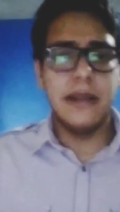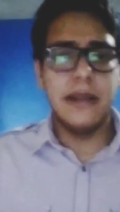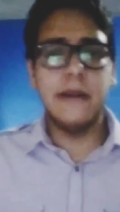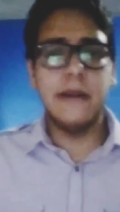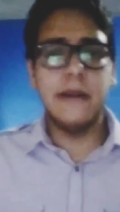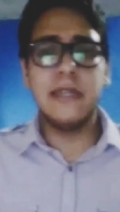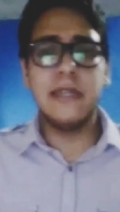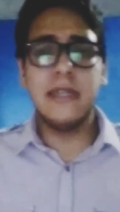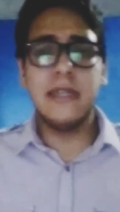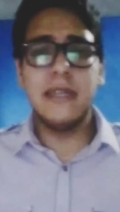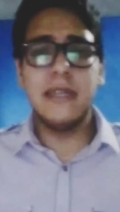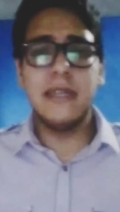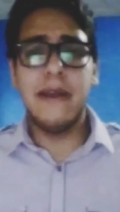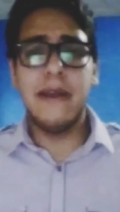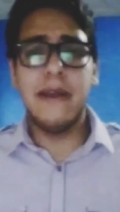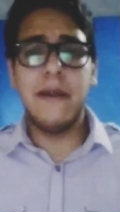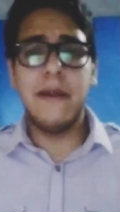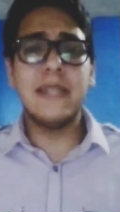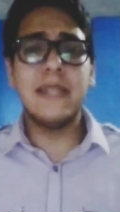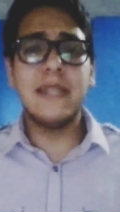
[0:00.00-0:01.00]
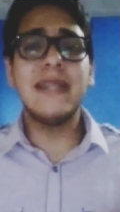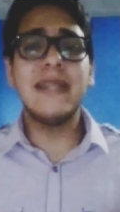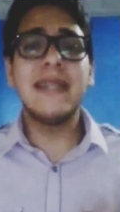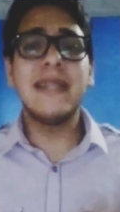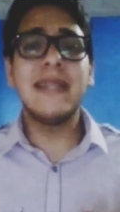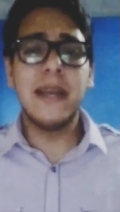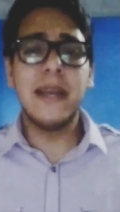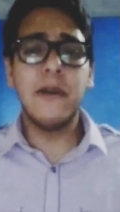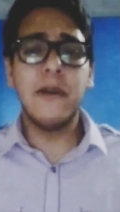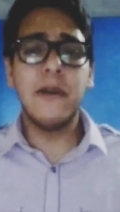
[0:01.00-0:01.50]
There's there
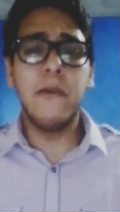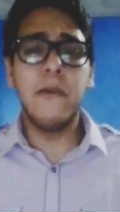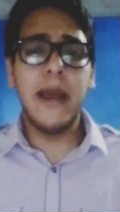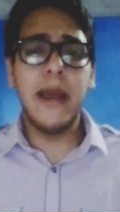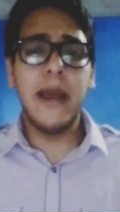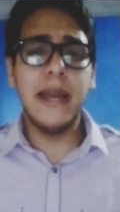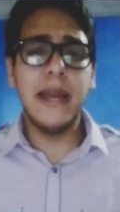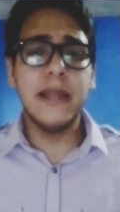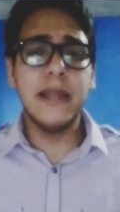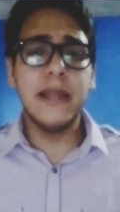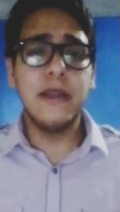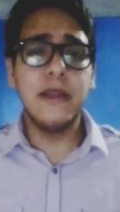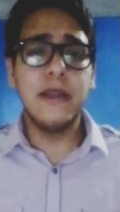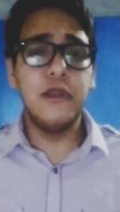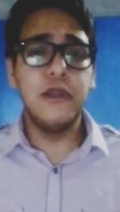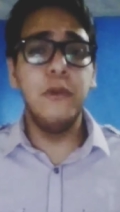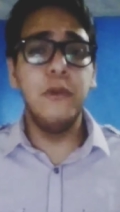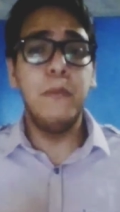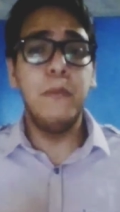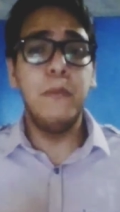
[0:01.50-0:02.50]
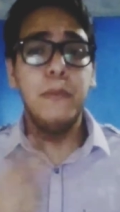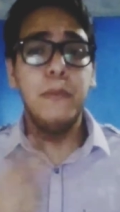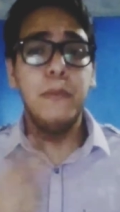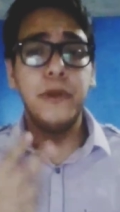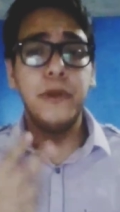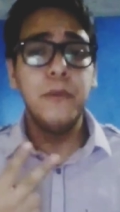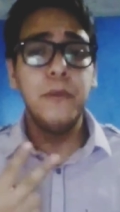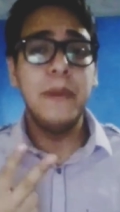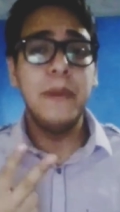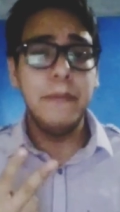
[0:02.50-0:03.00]
isn't thing when two
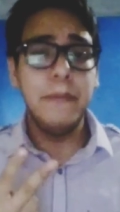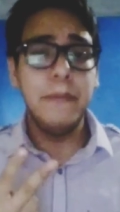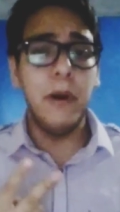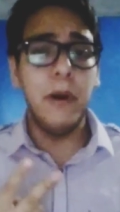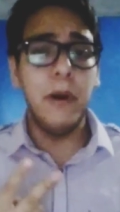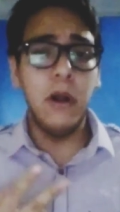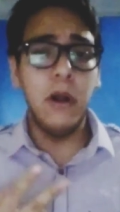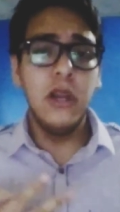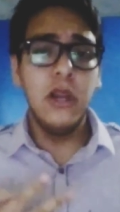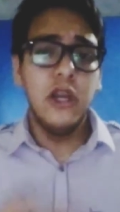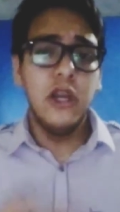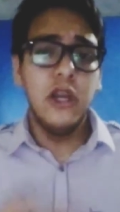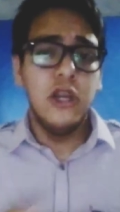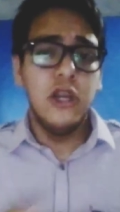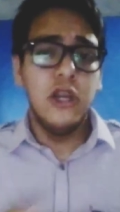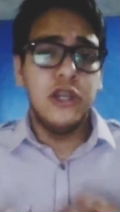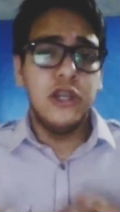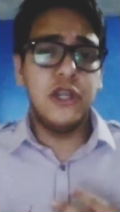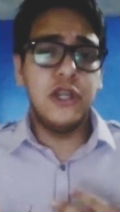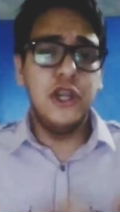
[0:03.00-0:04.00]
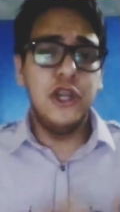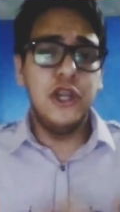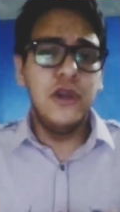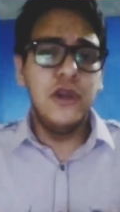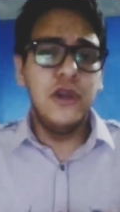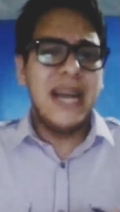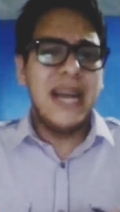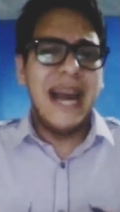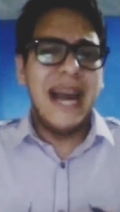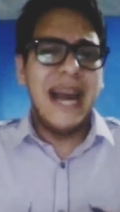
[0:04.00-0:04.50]
two people
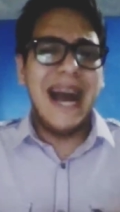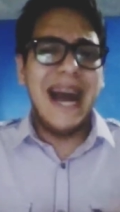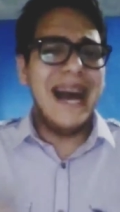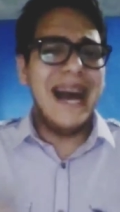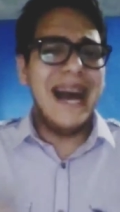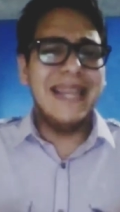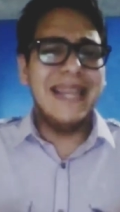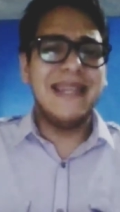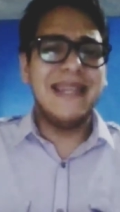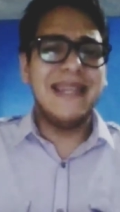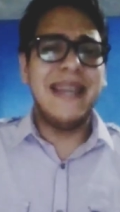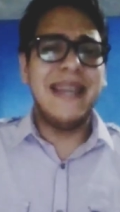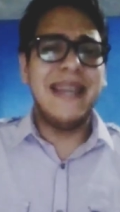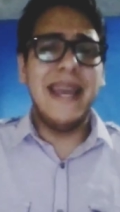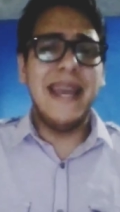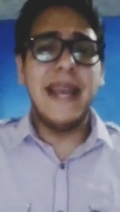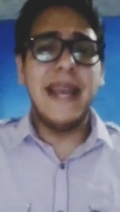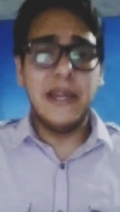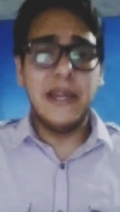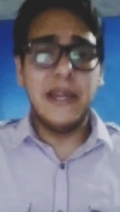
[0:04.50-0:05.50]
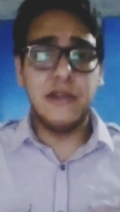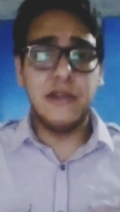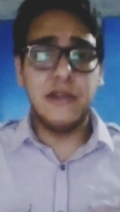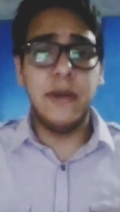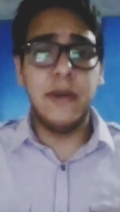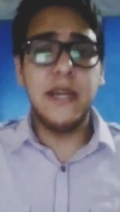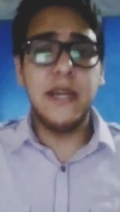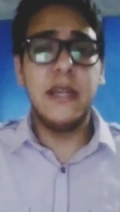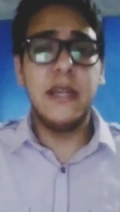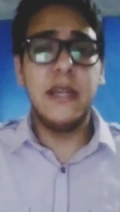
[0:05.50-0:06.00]
shook hands they
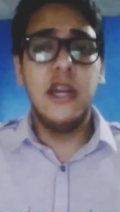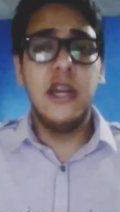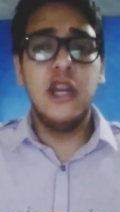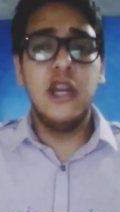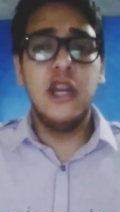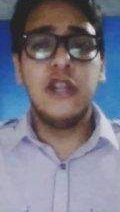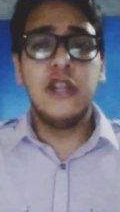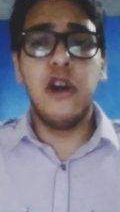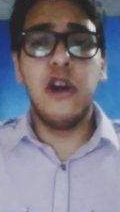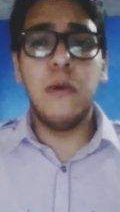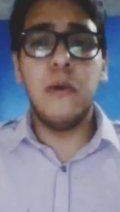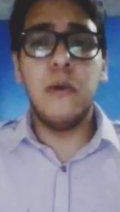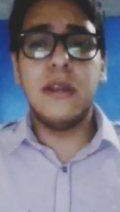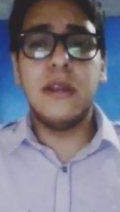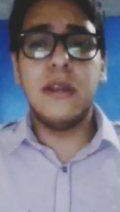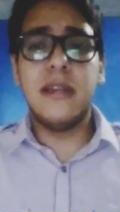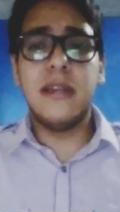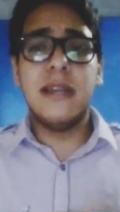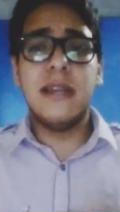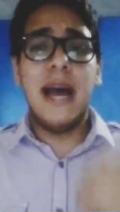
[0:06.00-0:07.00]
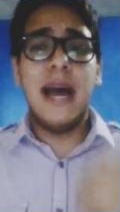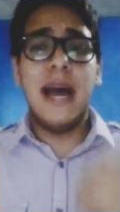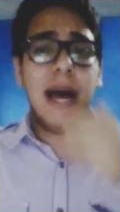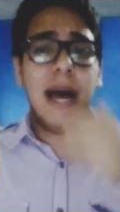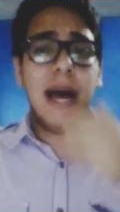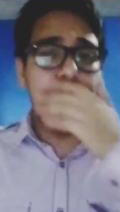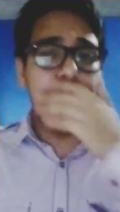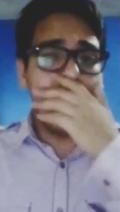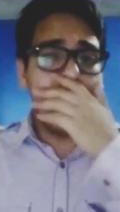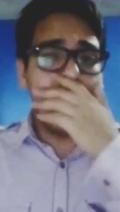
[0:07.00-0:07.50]
history so
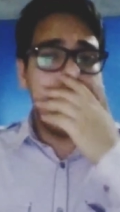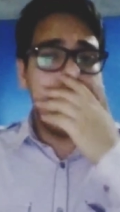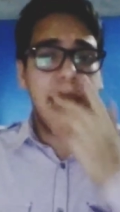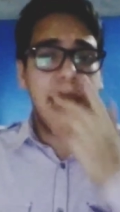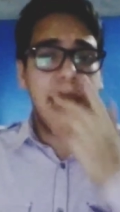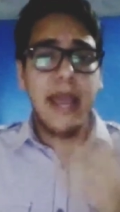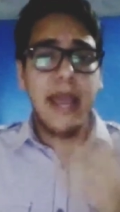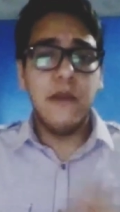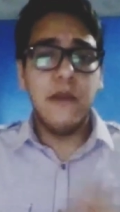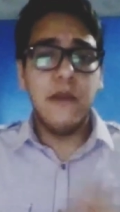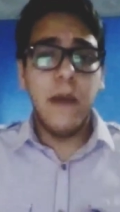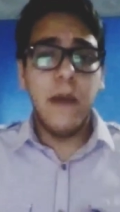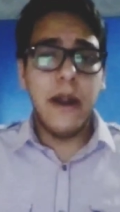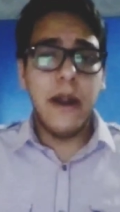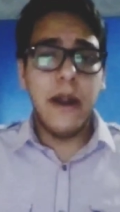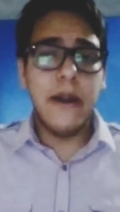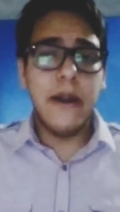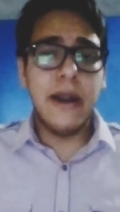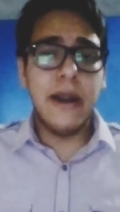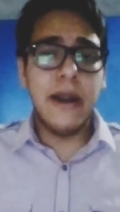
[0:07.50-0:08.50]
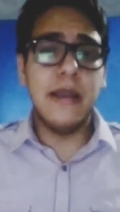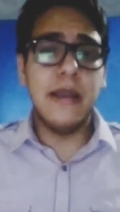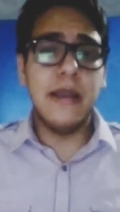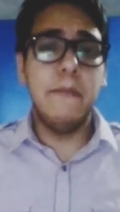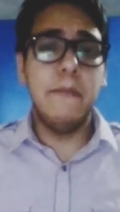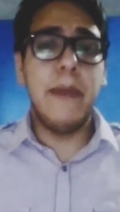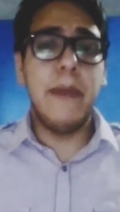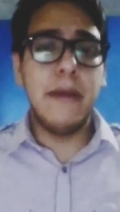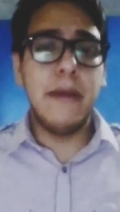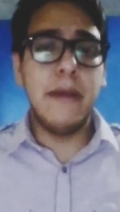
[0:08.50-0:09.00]
that they were
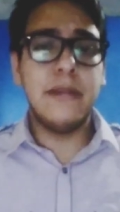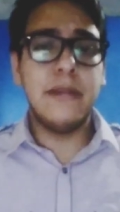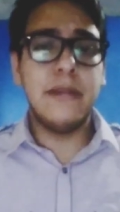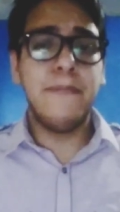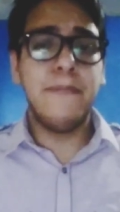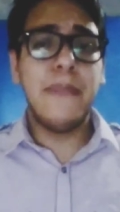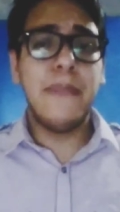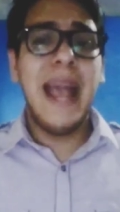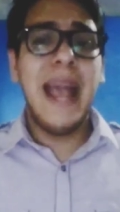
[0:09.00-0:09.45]
in peace.